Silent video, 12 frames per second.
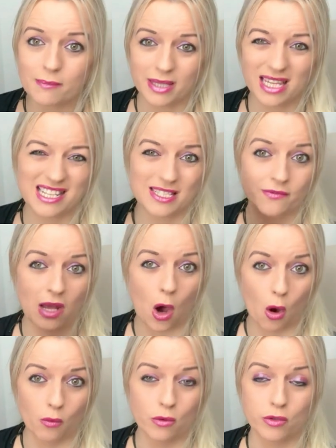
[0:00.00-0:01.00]
because of
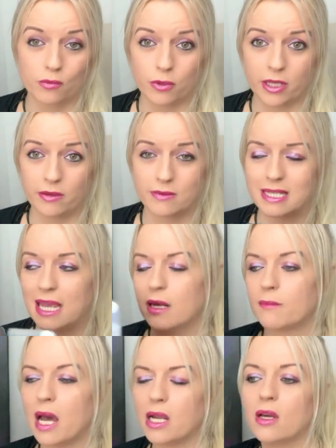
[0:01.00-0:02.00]
old wounds. And it
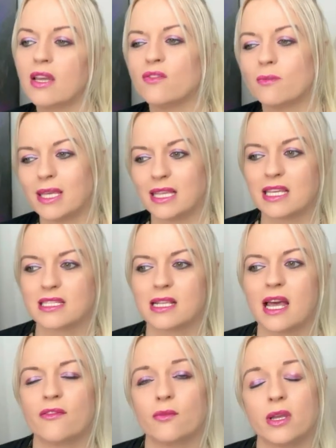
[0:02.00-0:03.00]
might not even be this
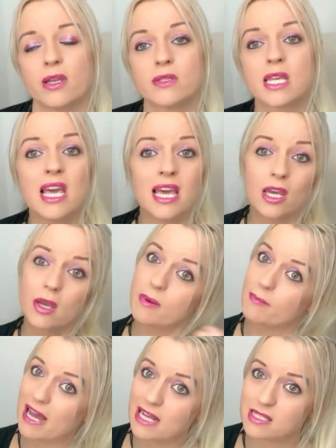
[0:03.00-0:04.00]
life wounds, it could be
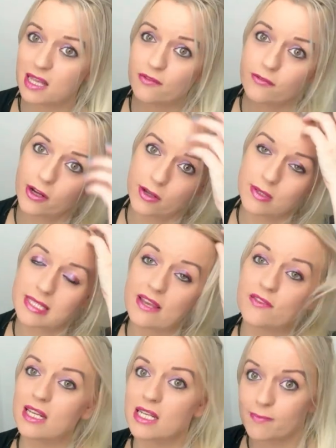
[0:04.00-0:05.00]
past life wounds.
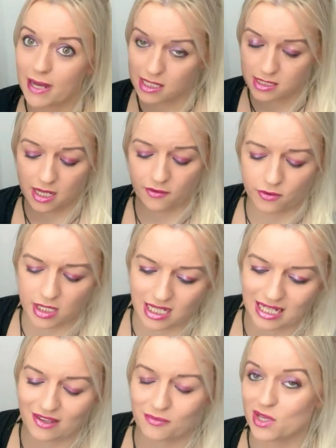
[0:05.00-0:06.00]
If you need a past life reading,
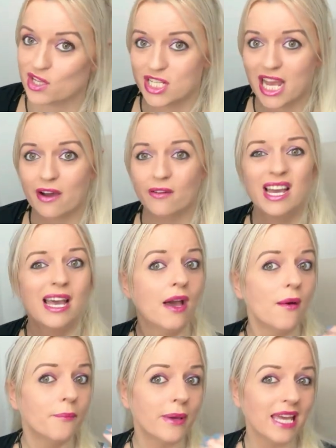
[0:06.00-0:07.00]
give me a shout.
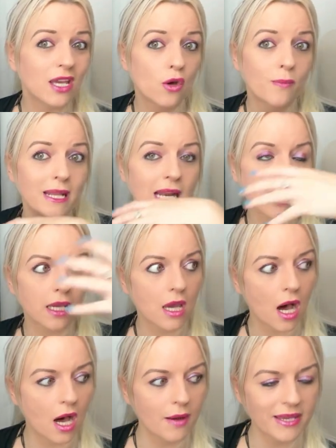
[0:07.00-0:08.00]
But it could be like
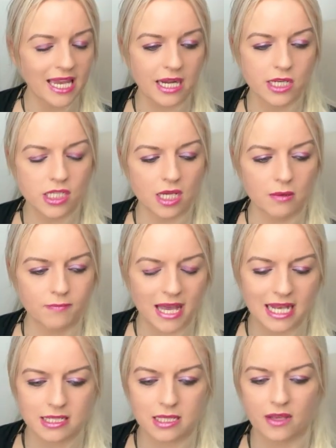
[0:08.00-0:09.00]
karmic energy,
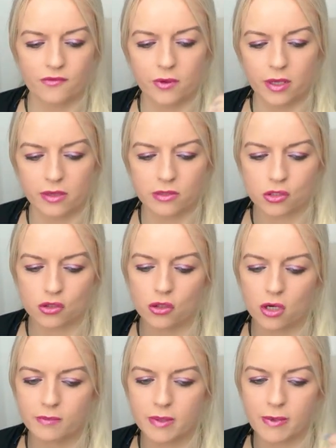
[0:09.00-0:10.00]
past life wounds,
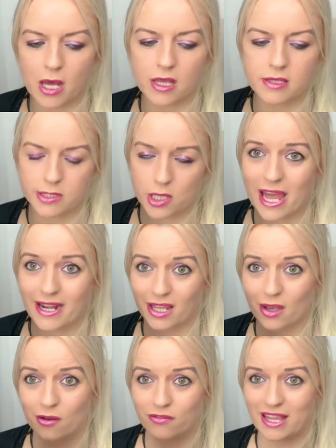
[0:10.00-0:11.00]
trauma bonds, any
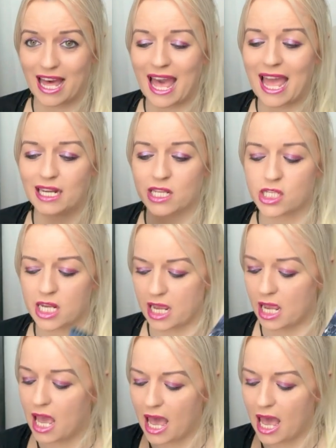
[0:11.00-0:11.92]
of that energy